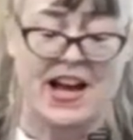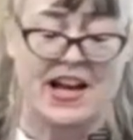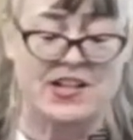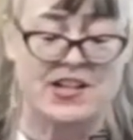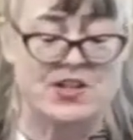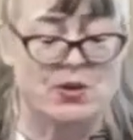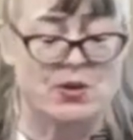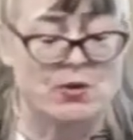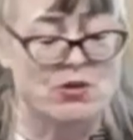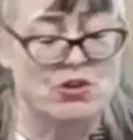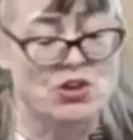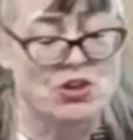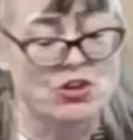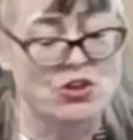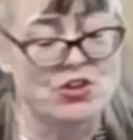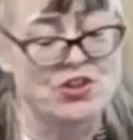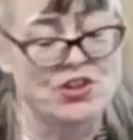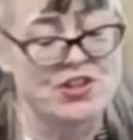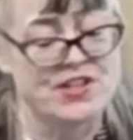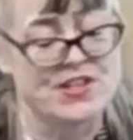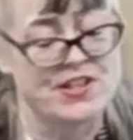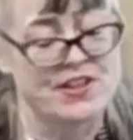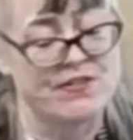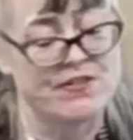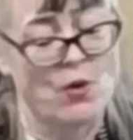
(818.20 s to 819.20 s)
and so
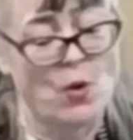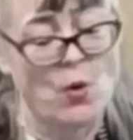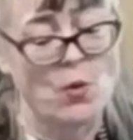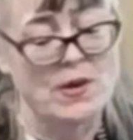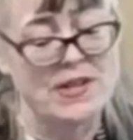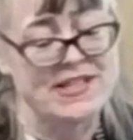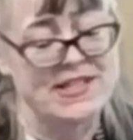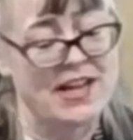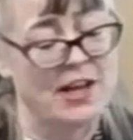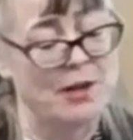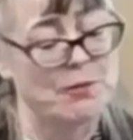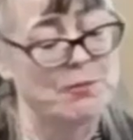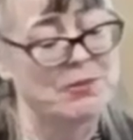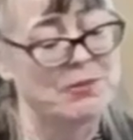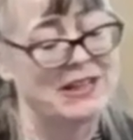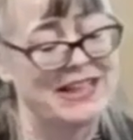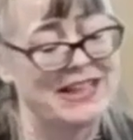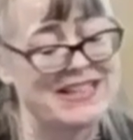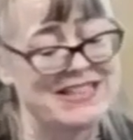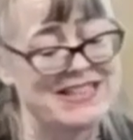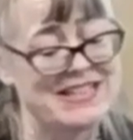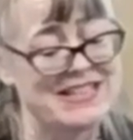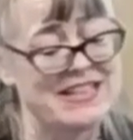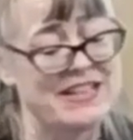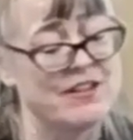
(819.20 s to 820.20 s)
churches have always had
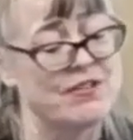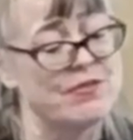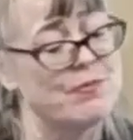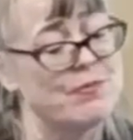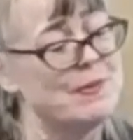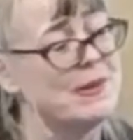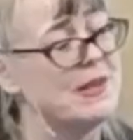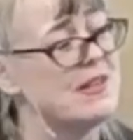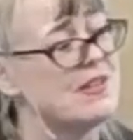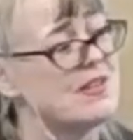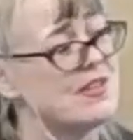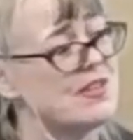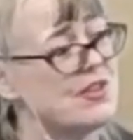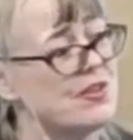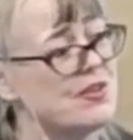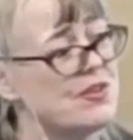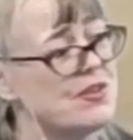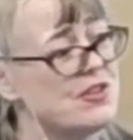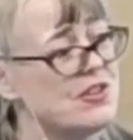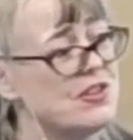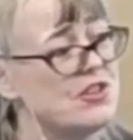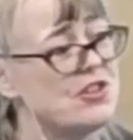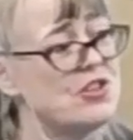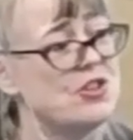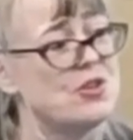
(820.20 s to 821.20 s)
plenty of ministers
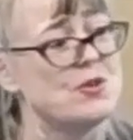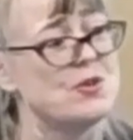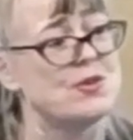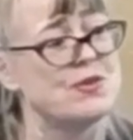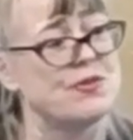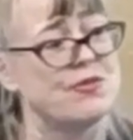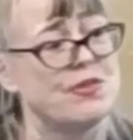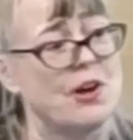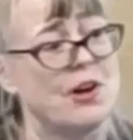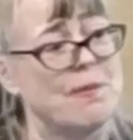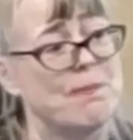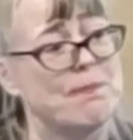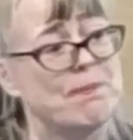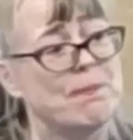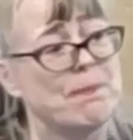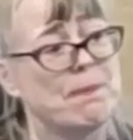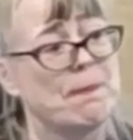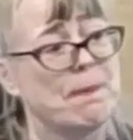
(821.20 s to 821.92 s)
to choose from.